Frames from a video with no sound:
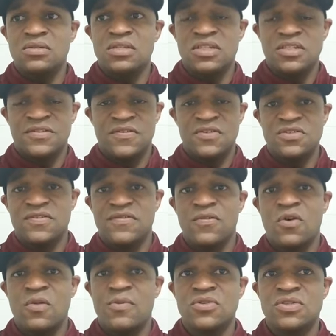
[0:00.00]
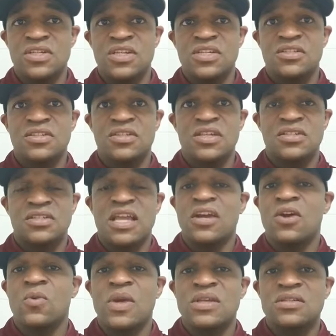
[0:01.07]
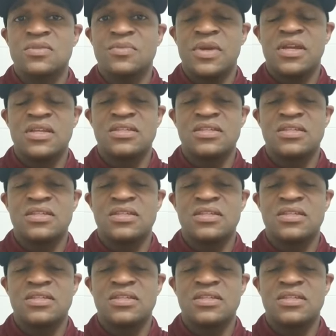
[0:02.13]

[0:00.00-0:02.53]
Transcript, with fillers: is first and foremost, it's it's like a resume.